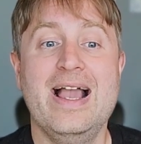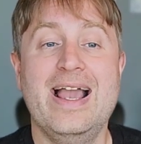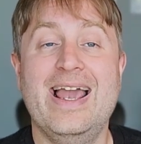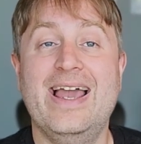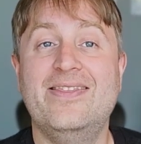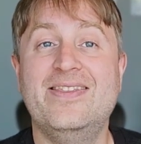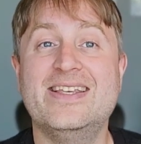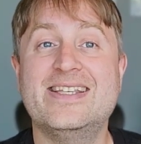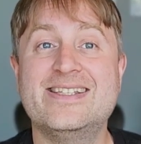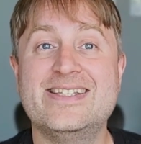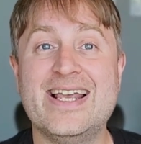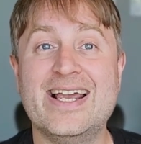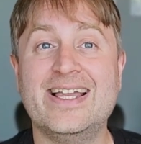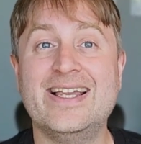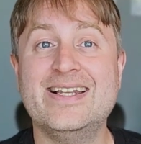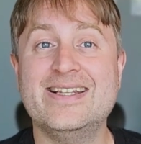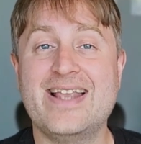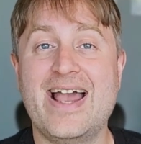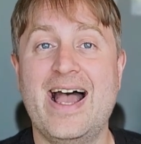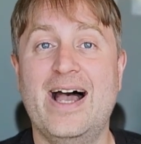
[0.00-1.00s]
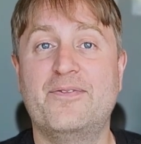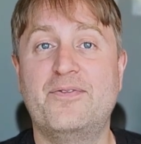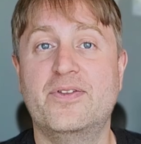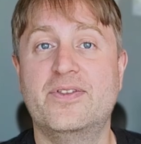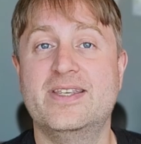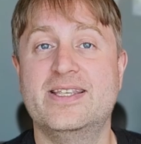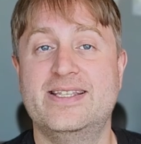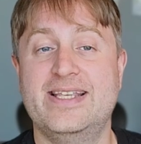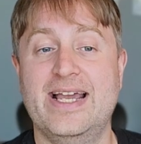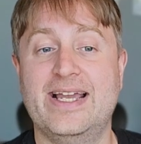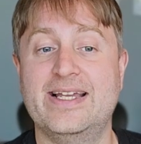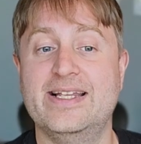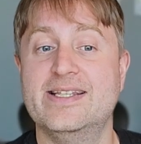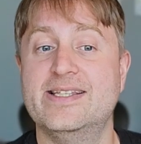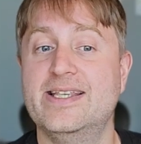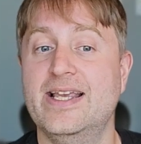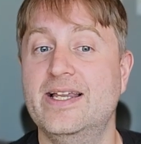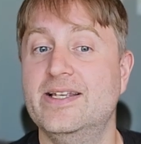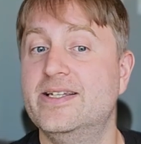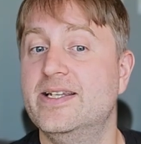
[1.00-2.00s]
And the second half of the second
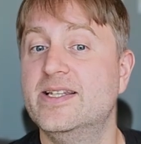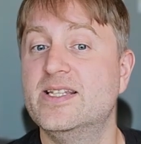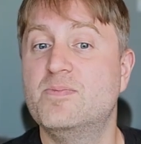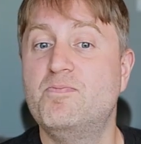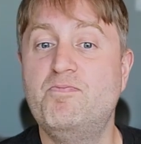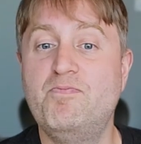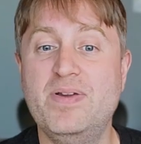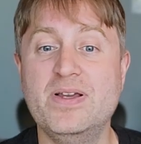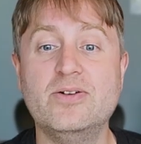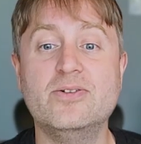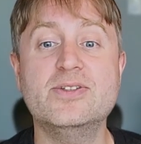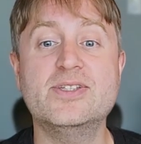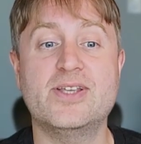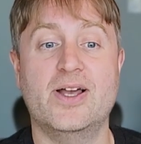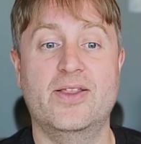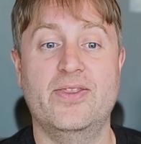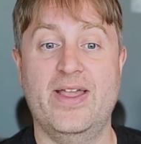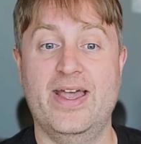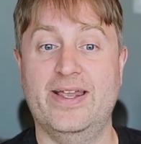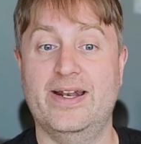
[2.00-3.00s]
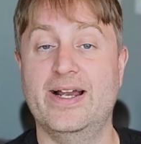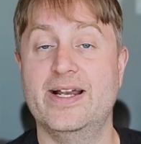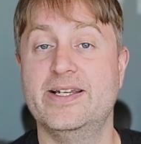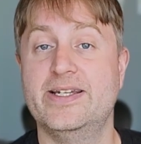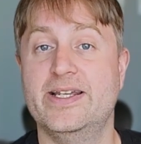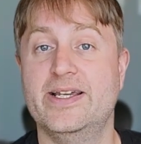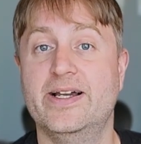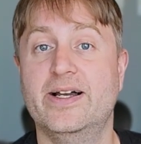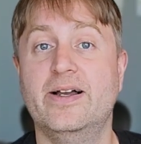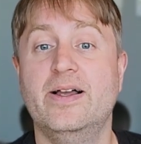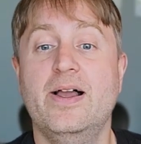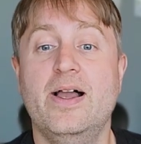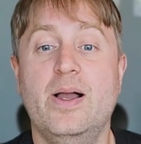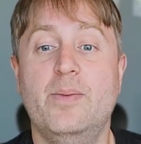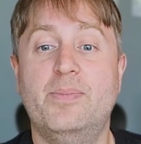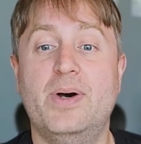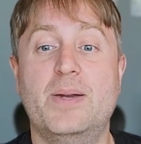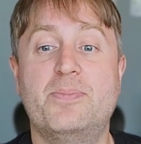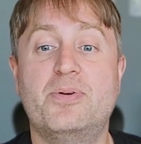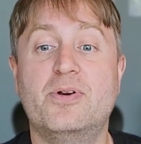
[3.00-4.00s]
sentence builds on that idea
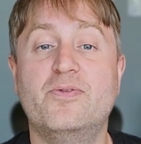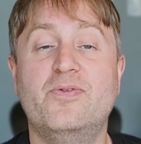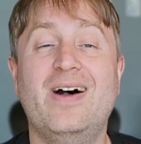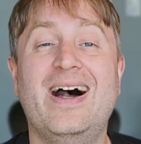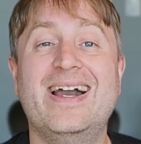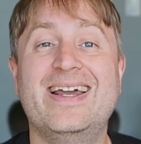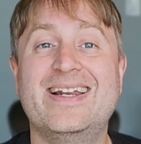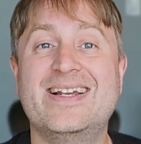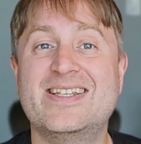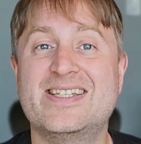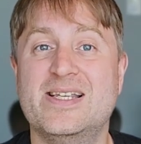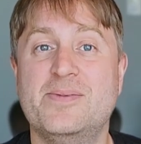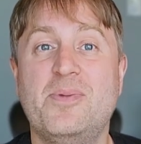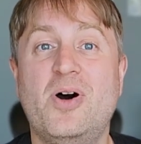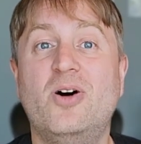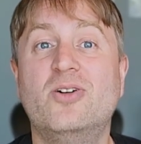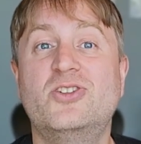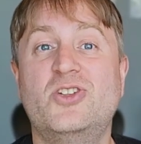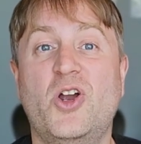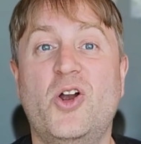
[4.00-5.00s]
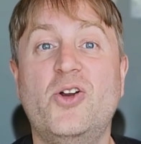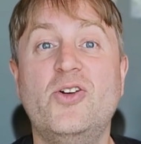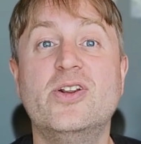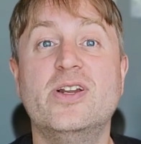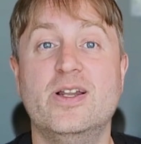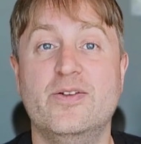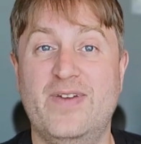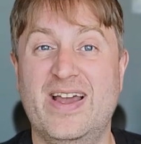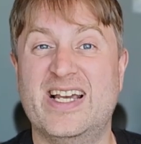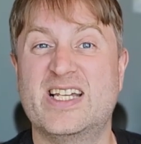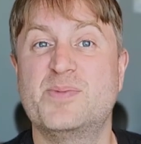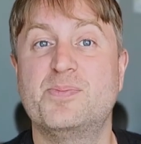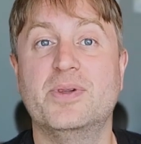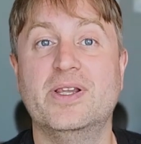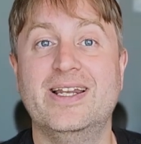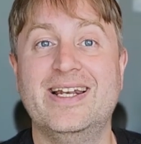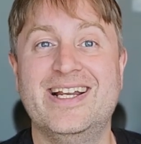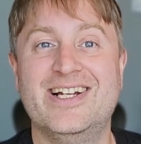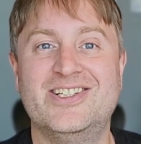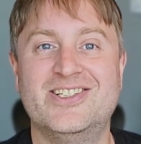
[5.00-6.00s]
by providing some alternative
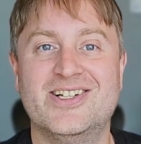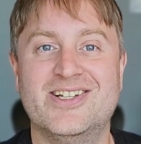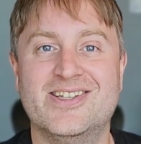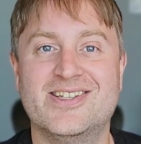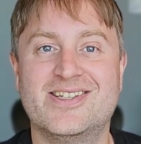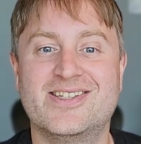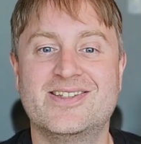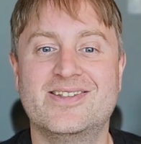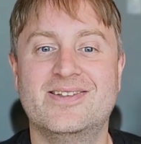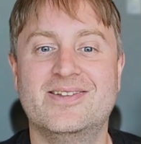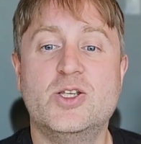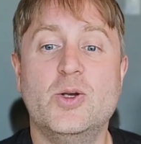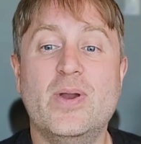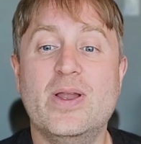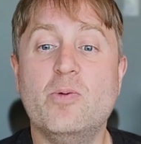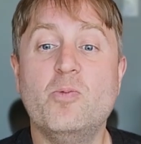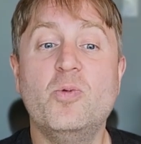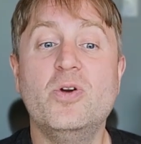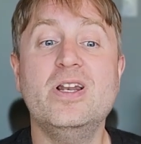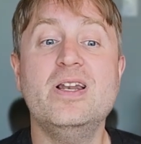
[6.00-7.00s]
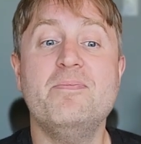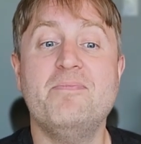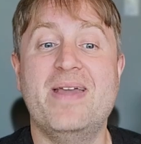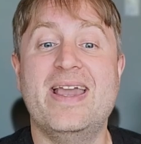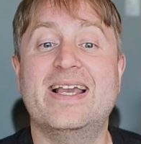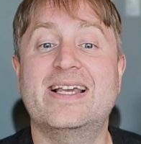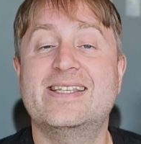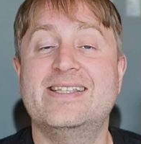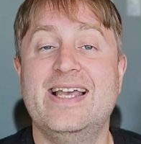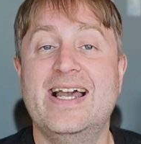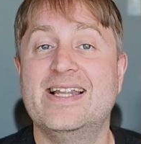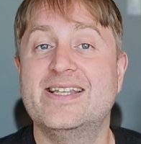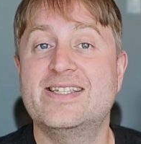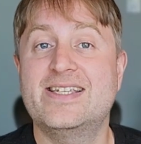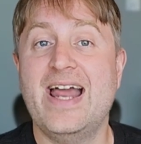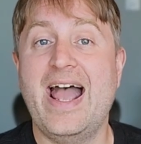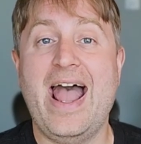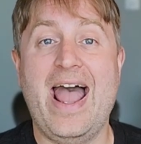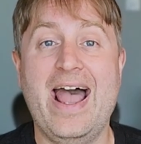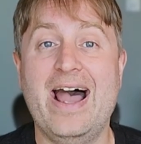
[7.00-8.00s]
explanations. So it wouldn't make sense
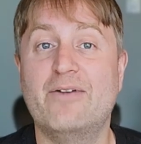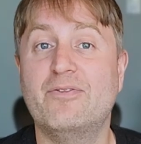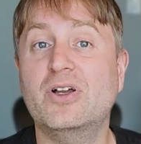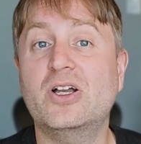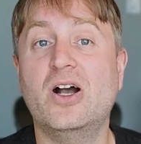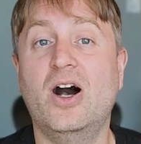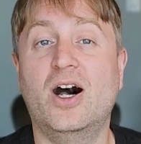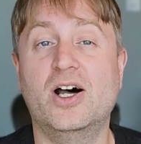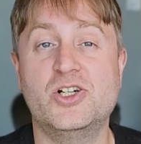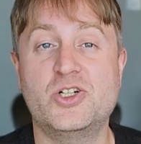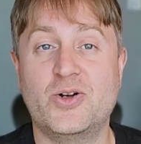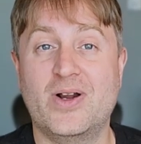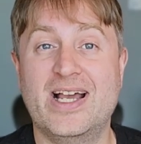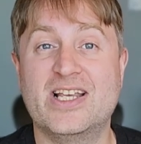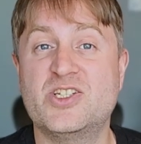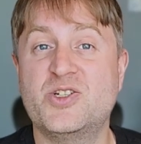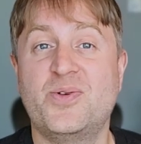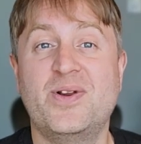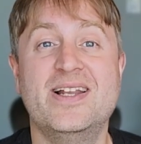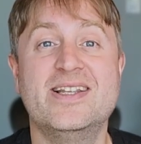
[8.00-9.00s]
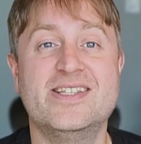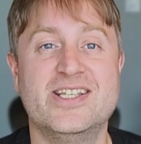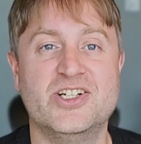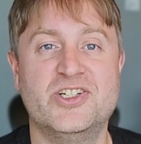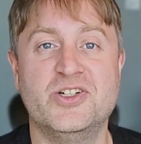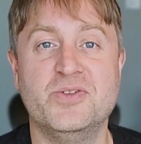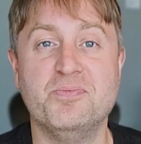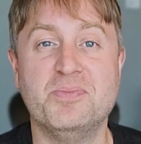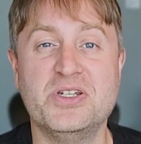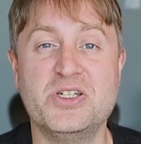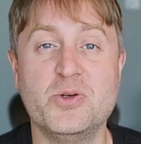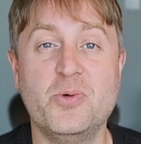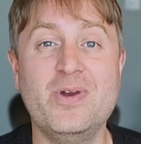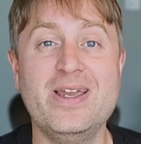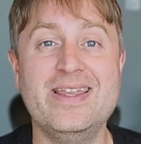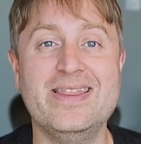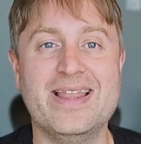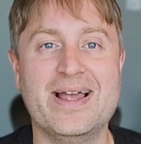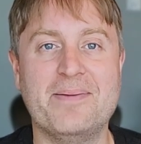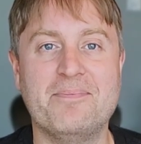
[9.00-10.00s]
to have a contrast transition
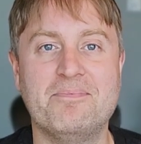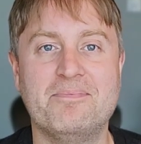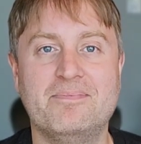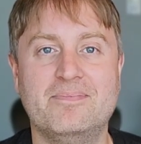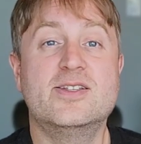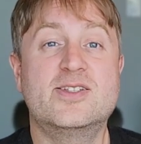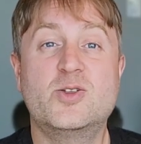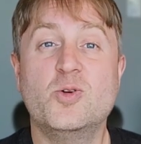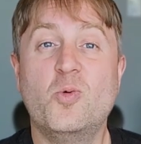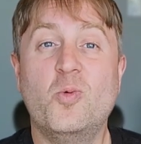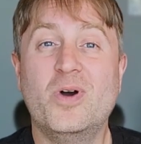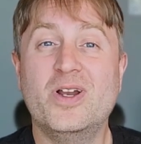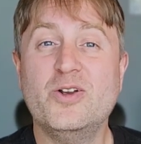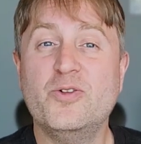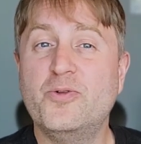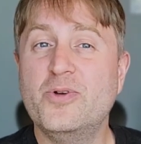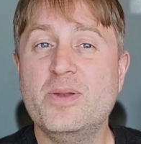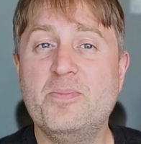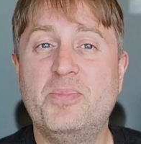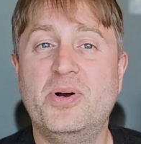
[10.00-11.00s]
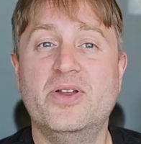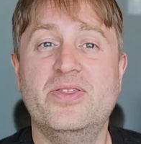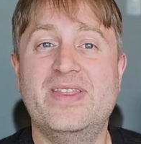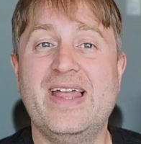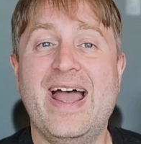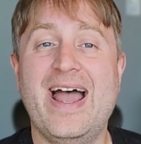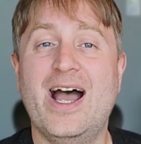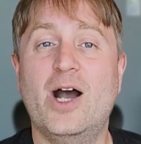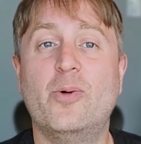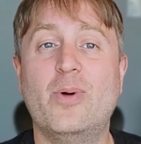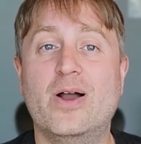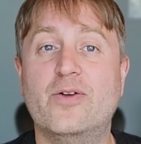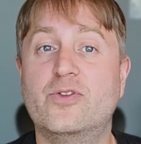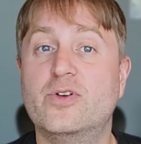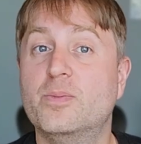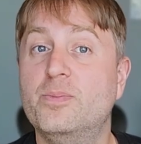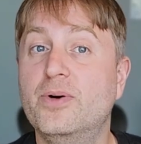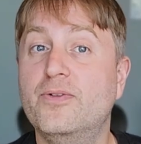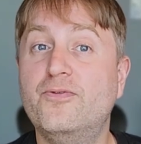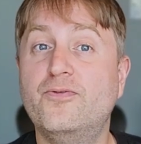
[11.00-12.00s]
between them. So what if we put the however
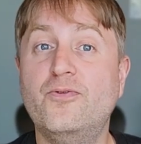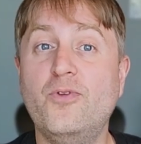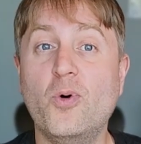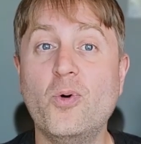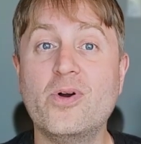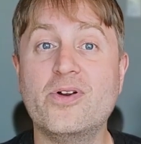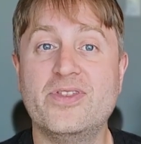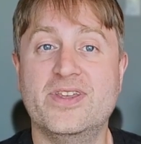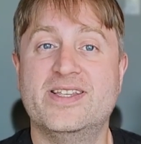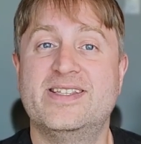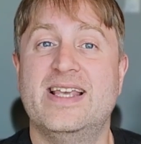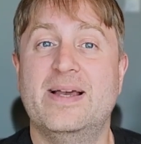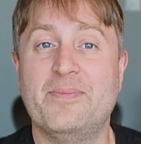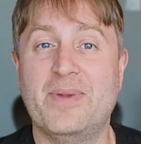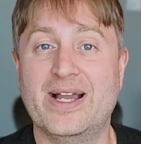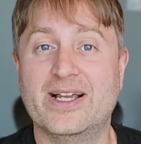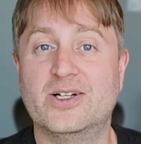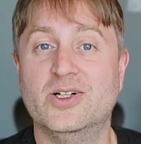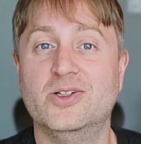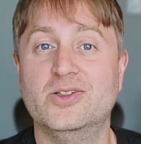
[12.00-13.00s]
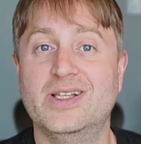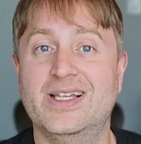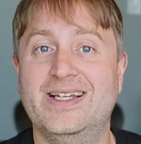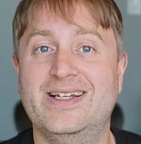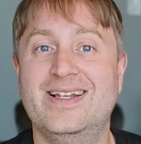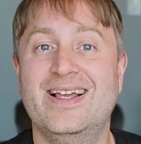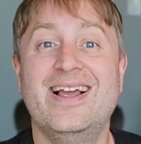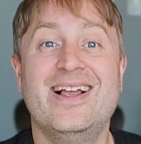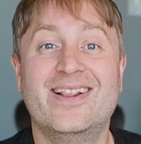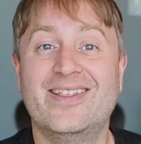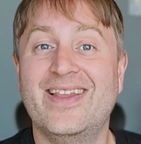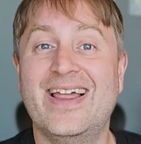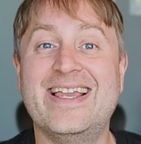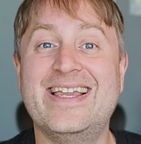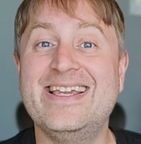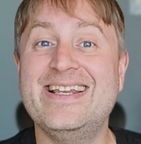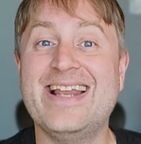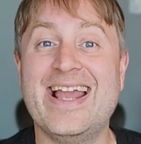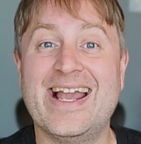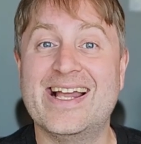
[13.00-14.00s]
before the semicolon, like
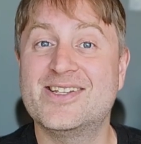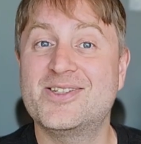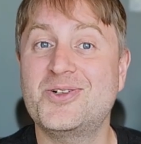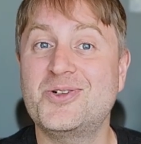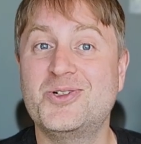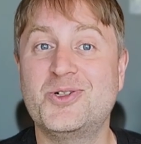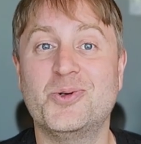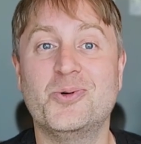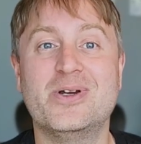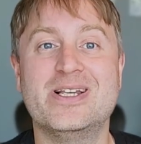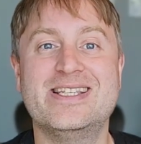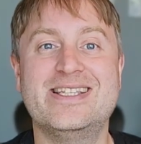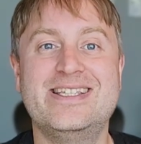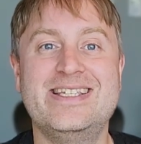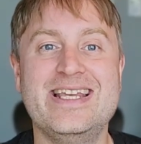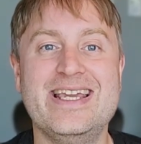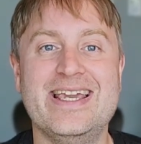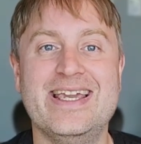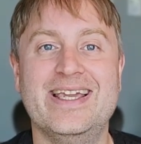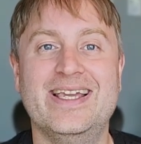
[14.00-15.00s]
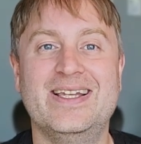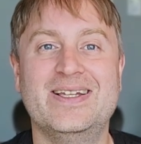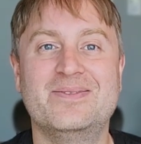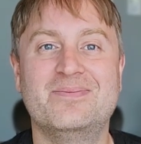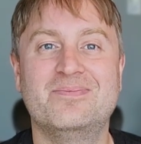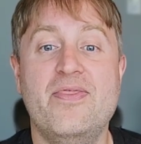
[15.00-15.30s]
in answer choice D?